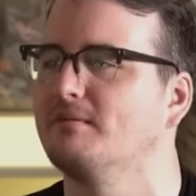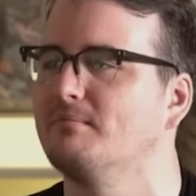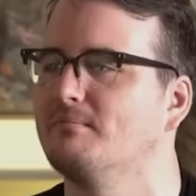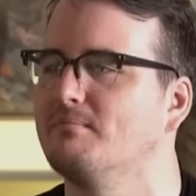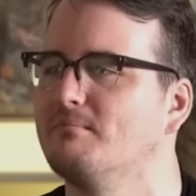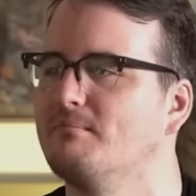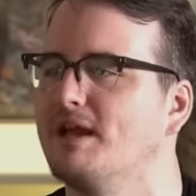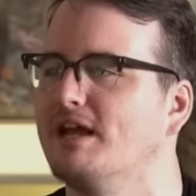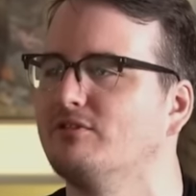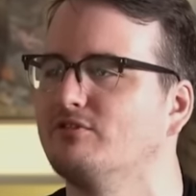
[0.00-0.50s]

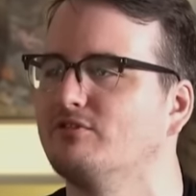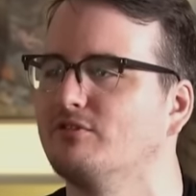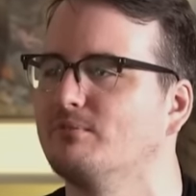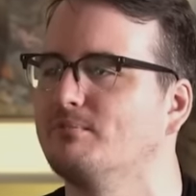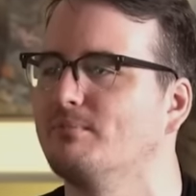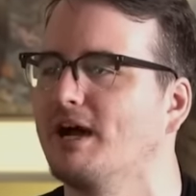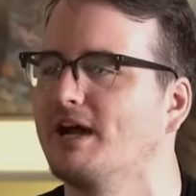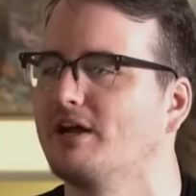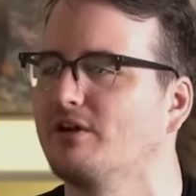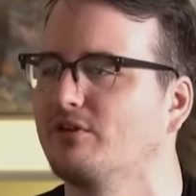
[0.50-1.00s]
major
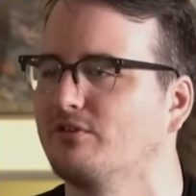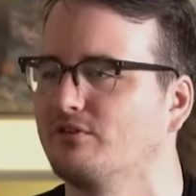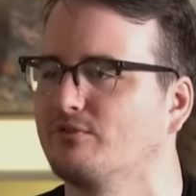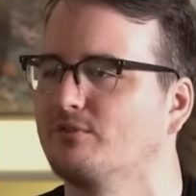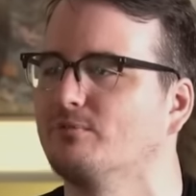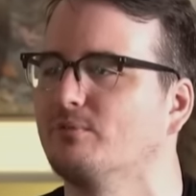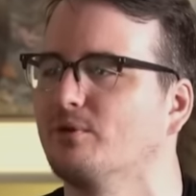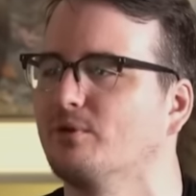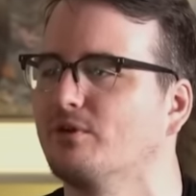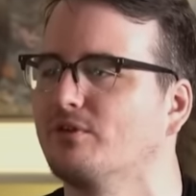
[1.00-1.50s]
buyer's
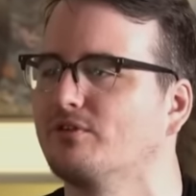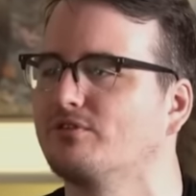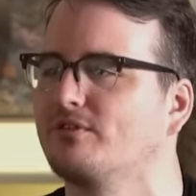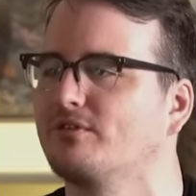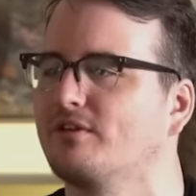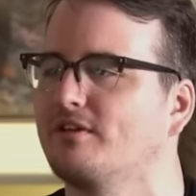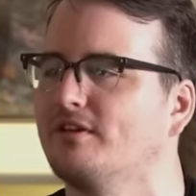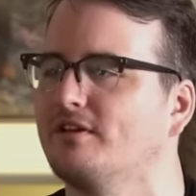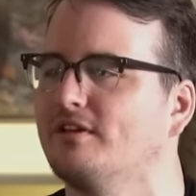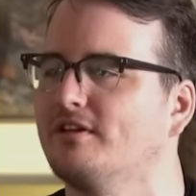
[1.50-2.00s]
remorse.
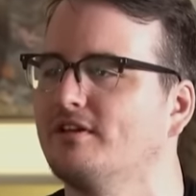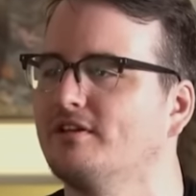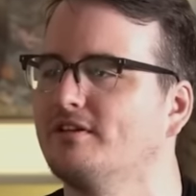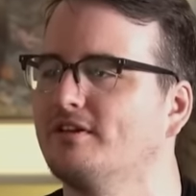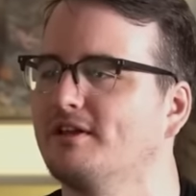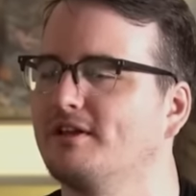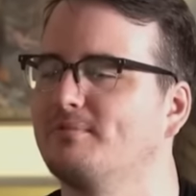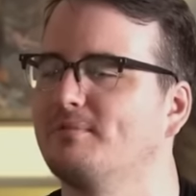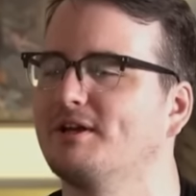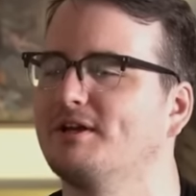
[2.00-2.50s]

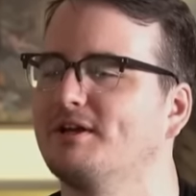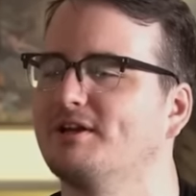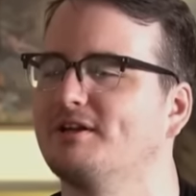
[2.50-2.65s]
Like my